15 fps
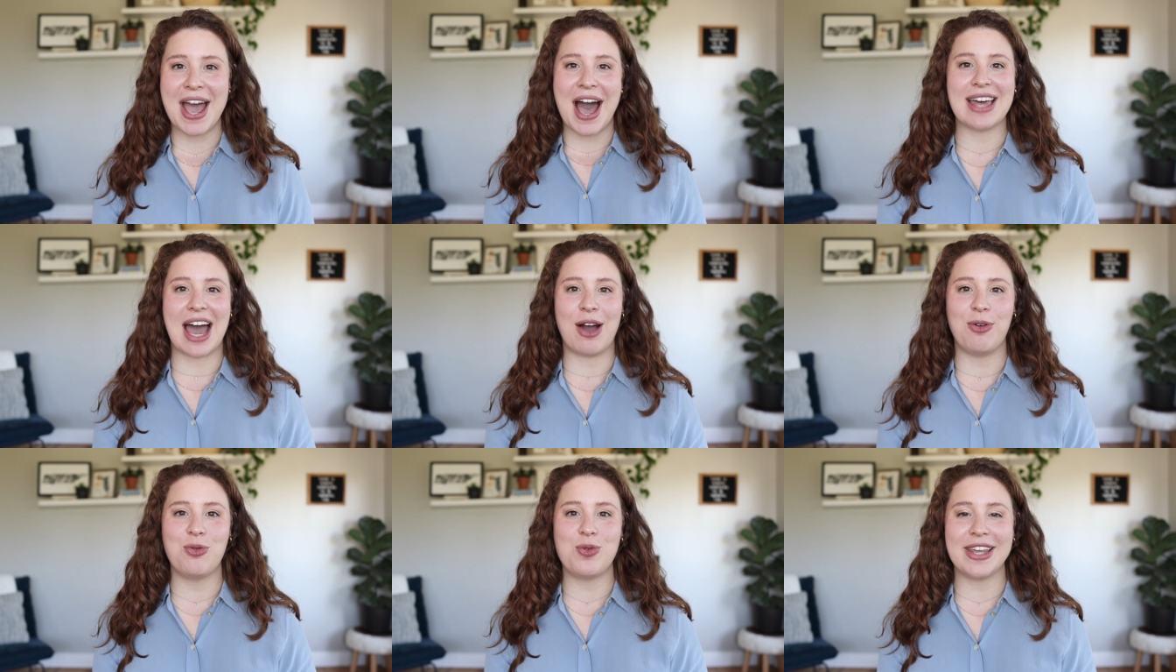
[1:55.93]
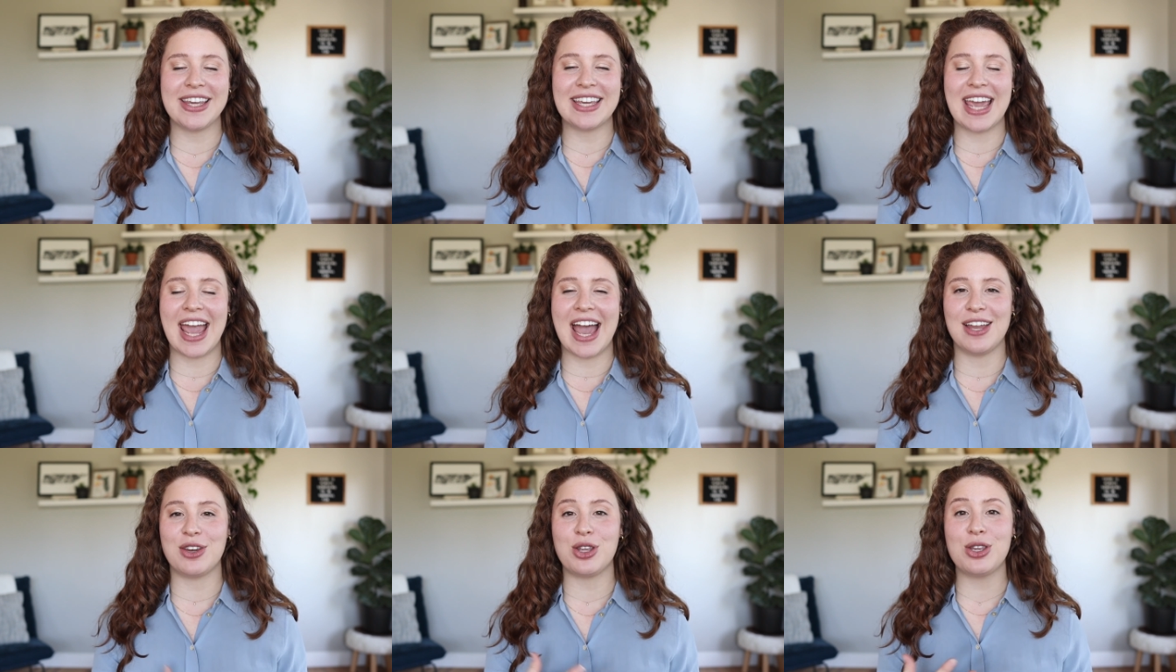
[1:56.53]
that we
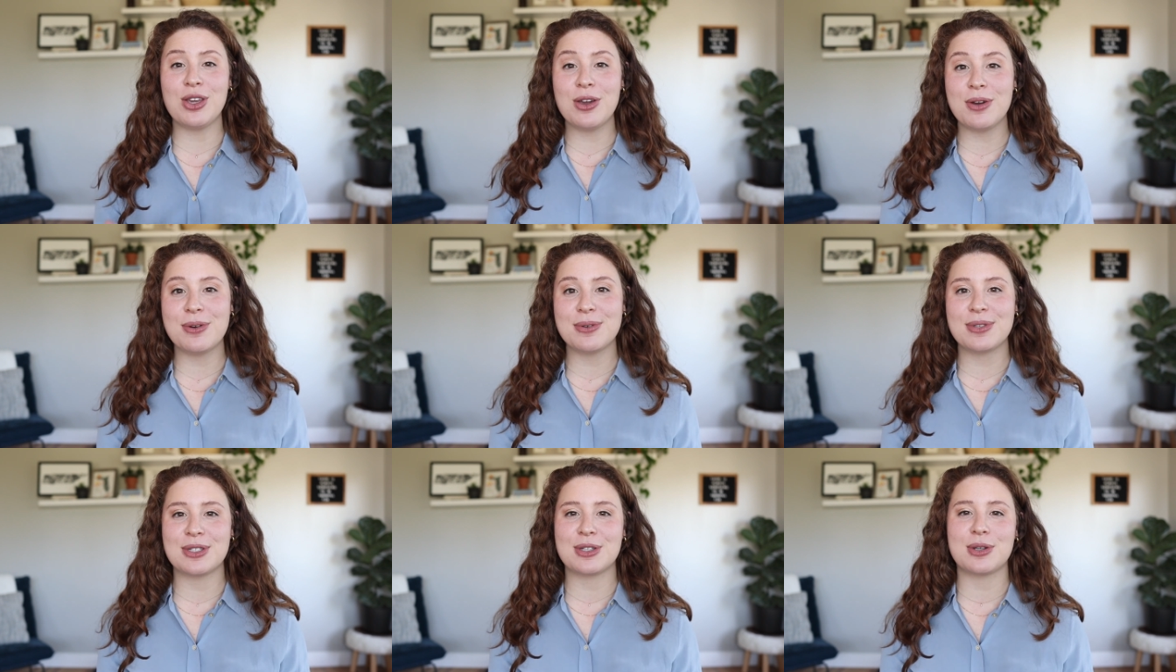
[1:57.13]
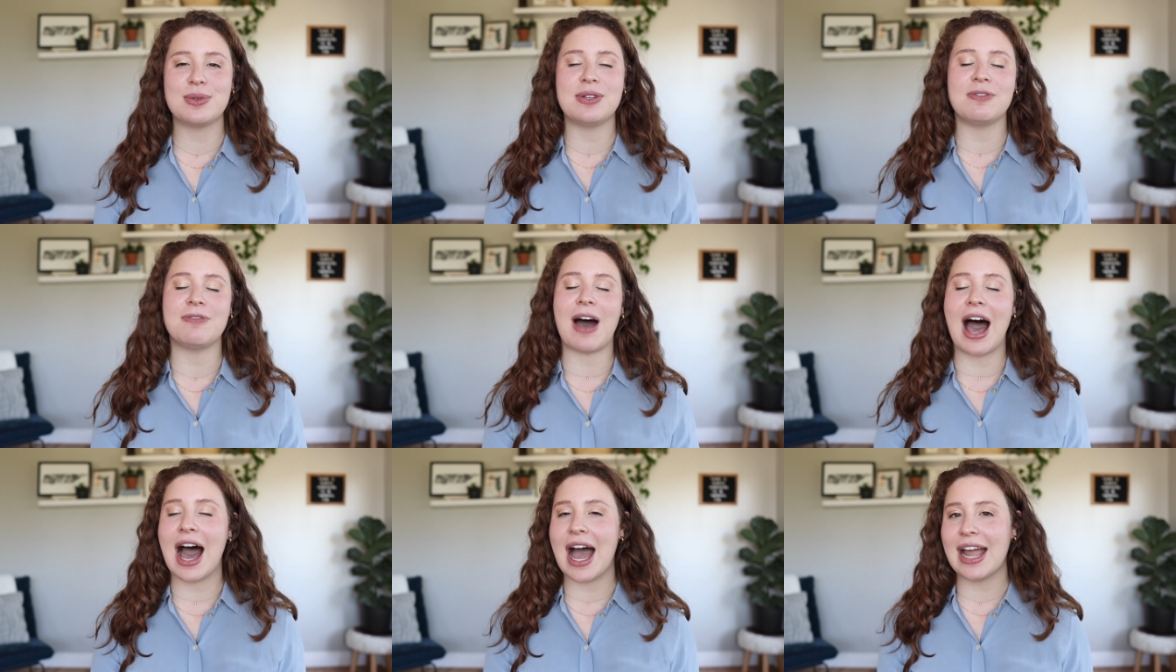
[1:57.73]
can use to
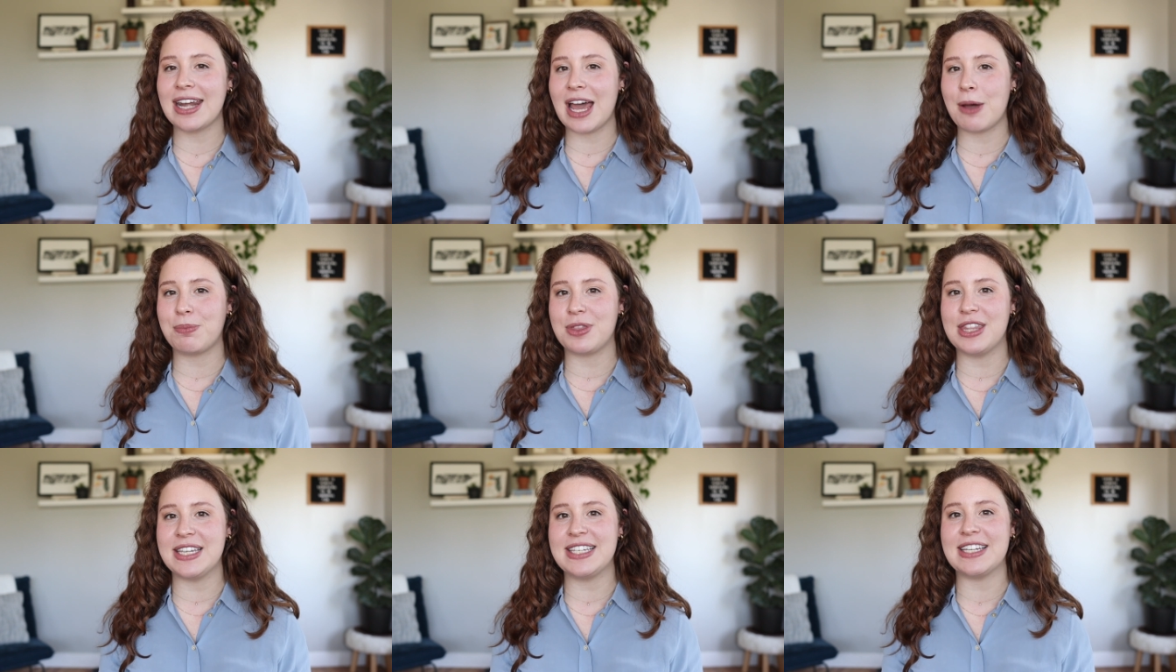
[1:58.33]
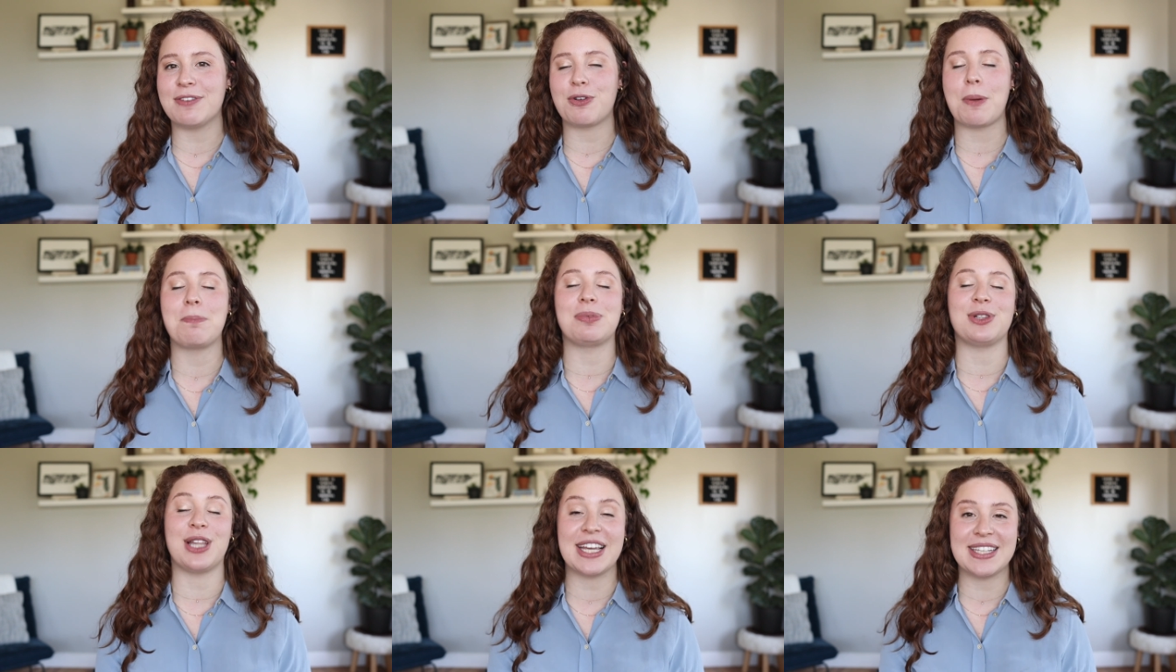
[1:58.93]
divide up the different
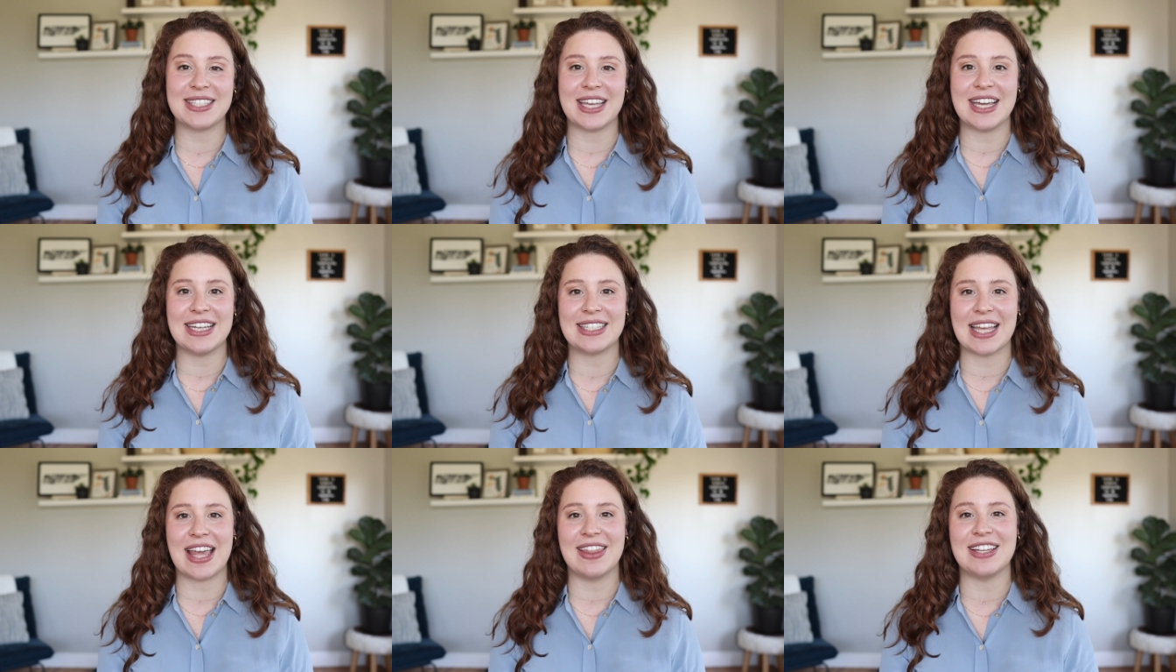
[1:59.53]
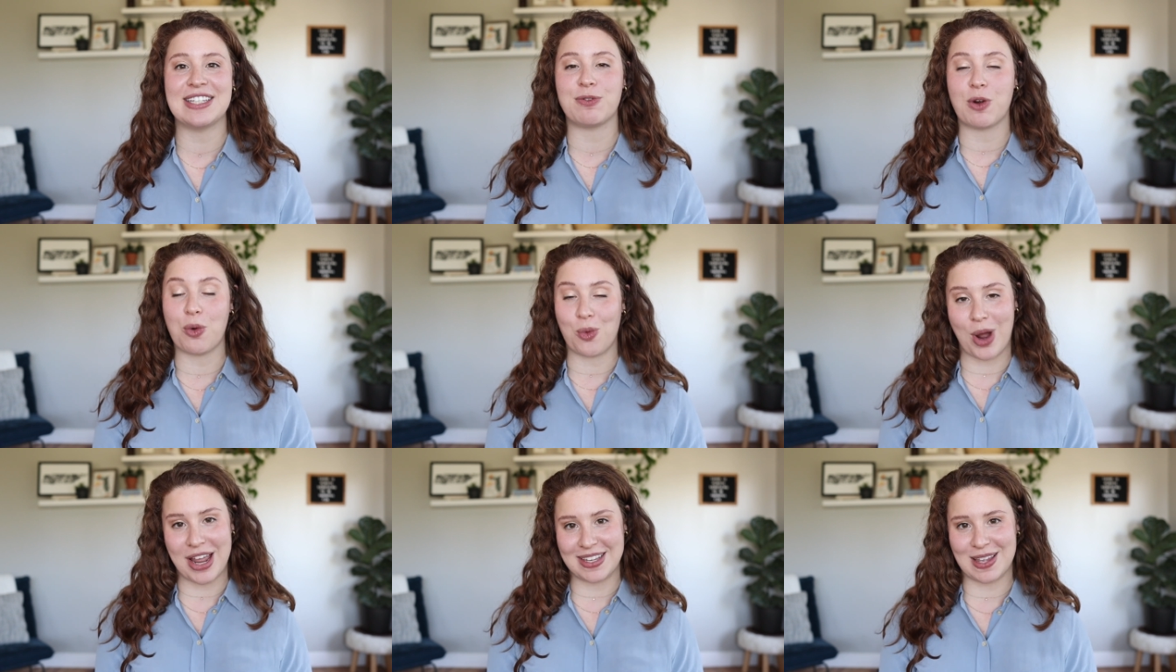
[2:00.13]
places and the
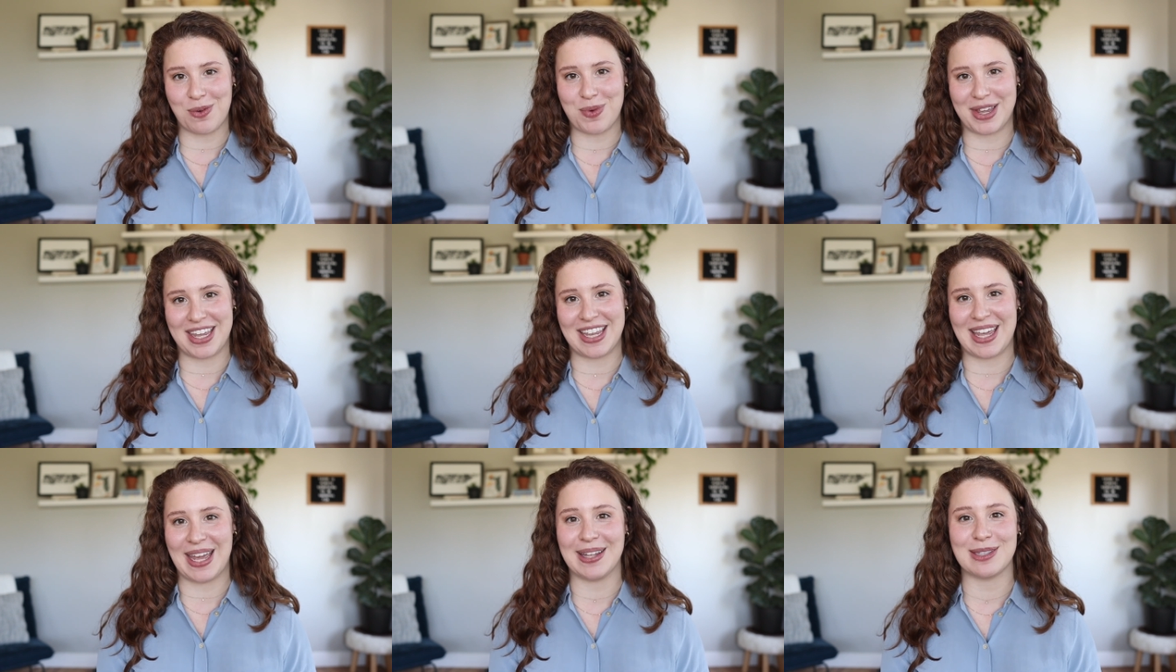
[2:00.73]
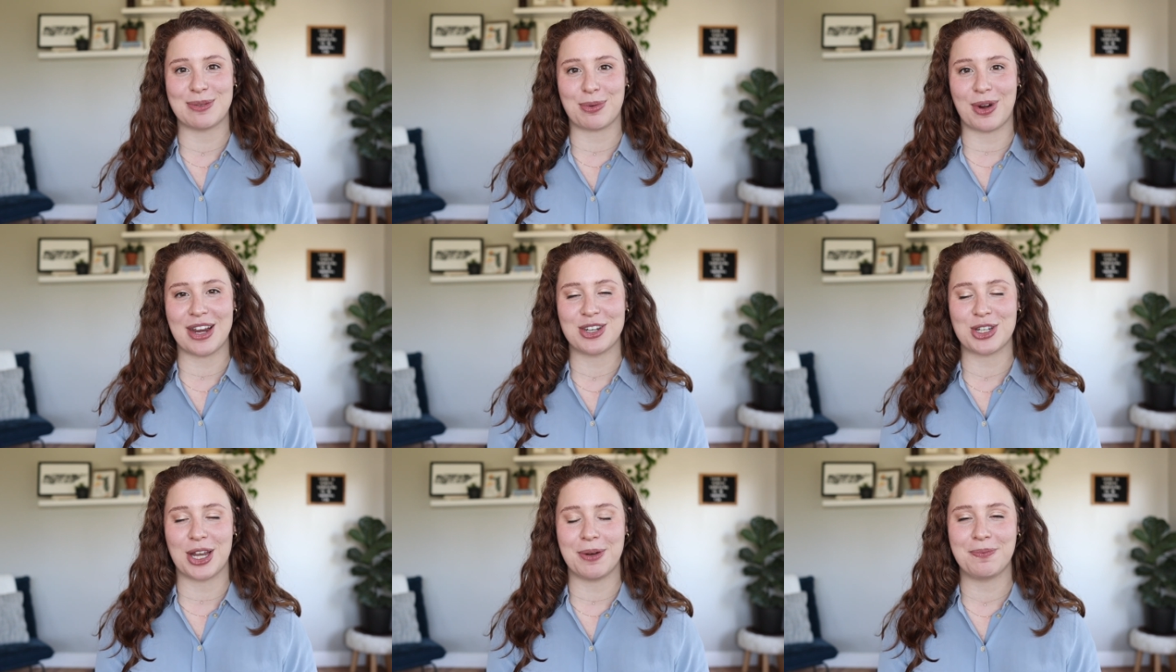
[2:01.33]
different ways that we can get
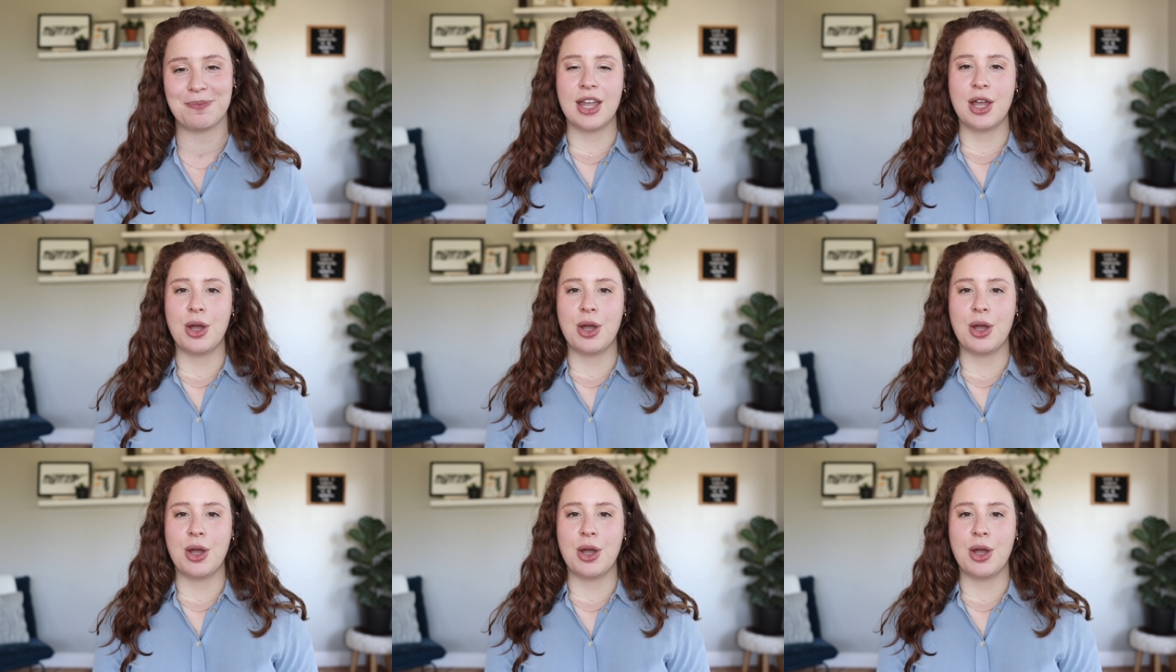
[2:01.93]
inspiration.